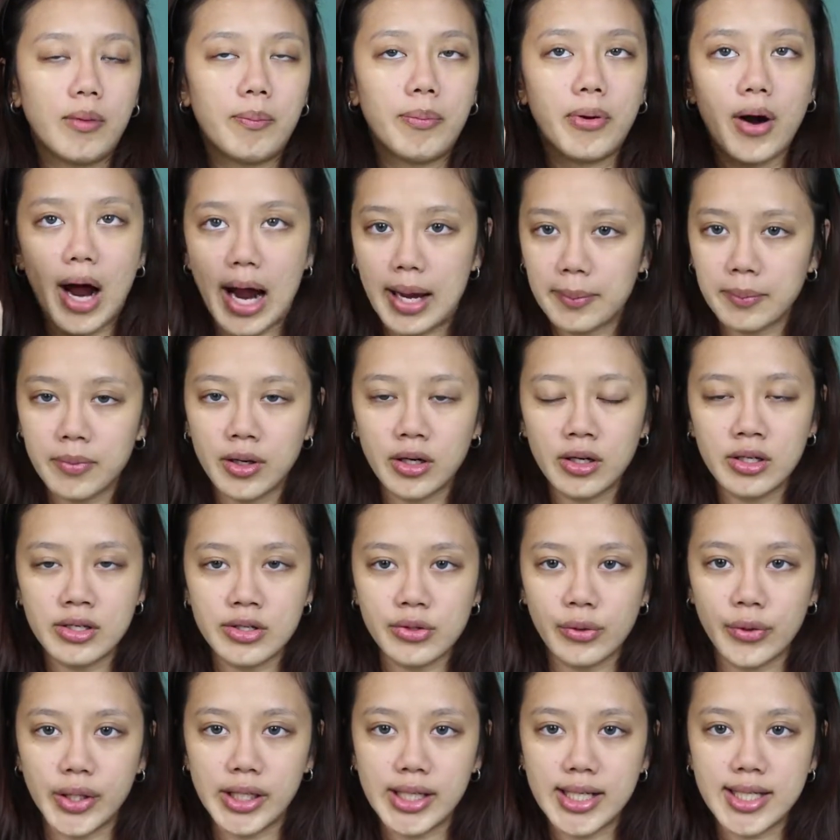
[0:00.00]
primer is
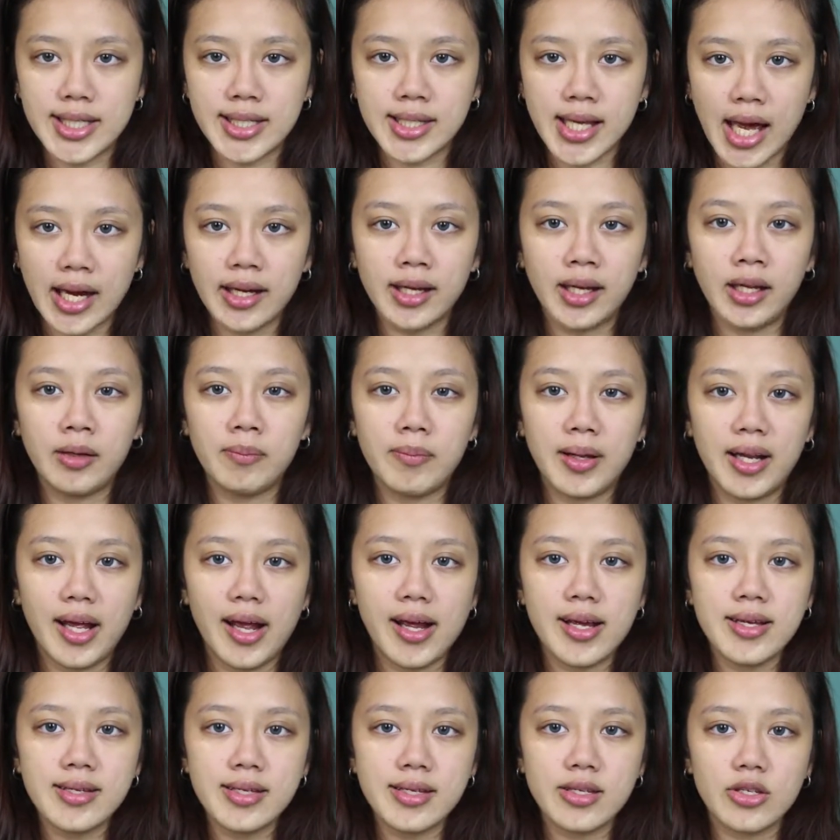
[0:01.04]
already set in place,